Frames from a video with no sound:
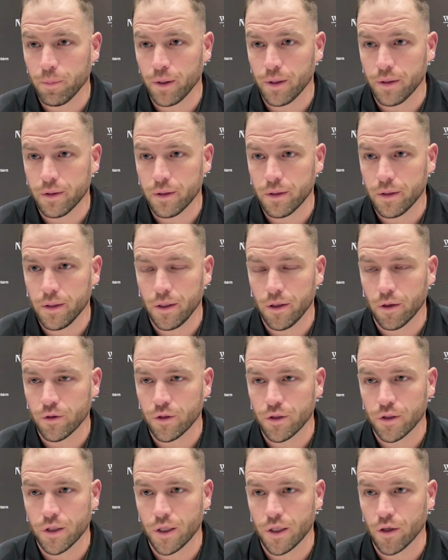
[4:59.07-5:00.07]
But, you know,
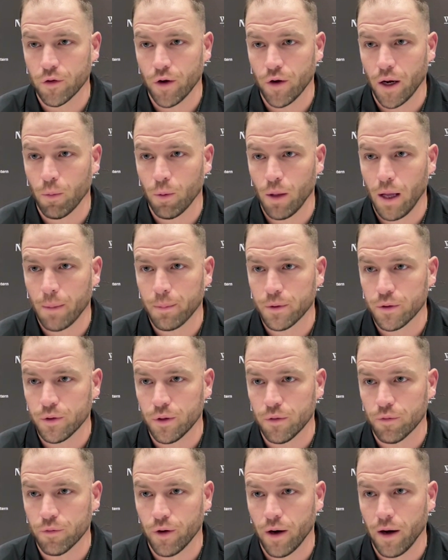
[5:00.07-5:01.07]
just an incredible
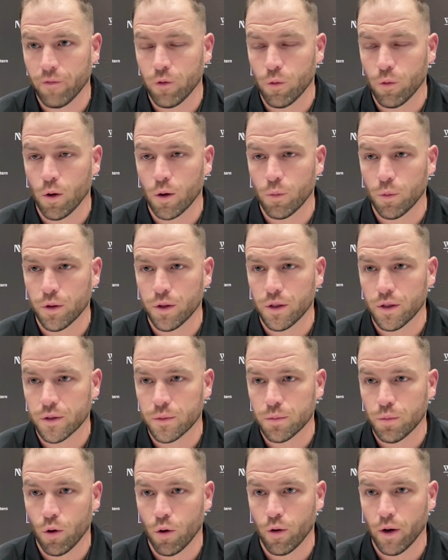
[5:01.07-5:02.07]
opportunity for everyone within
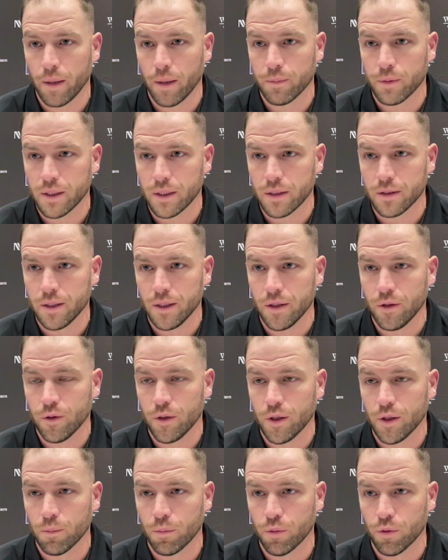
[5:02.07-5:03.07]
this program to continue
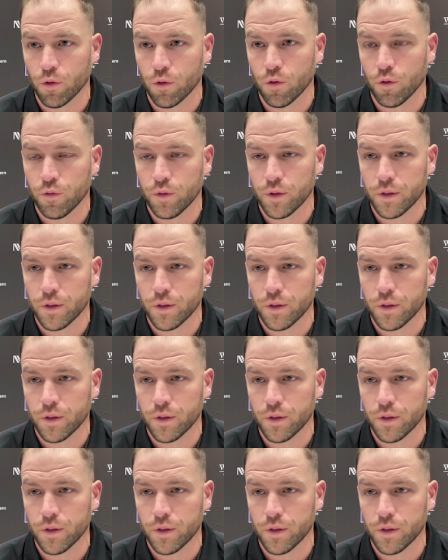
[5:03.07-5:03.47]
to improve